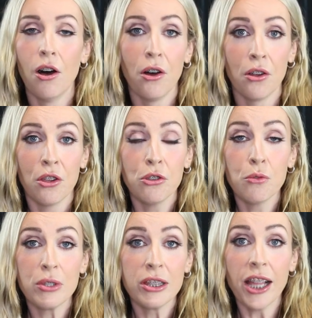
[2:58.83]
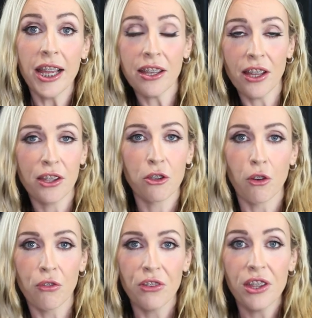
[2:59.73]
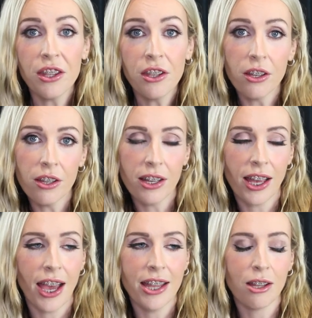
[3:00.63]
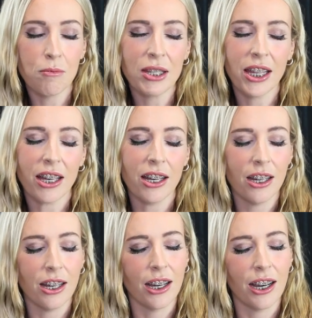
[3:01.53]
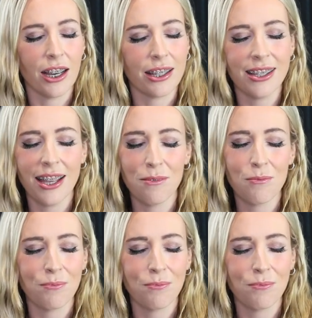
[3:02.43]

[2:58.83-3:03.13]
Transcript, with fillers: uh, you would like a coffee? And I'll be like, ah, oh, yeah,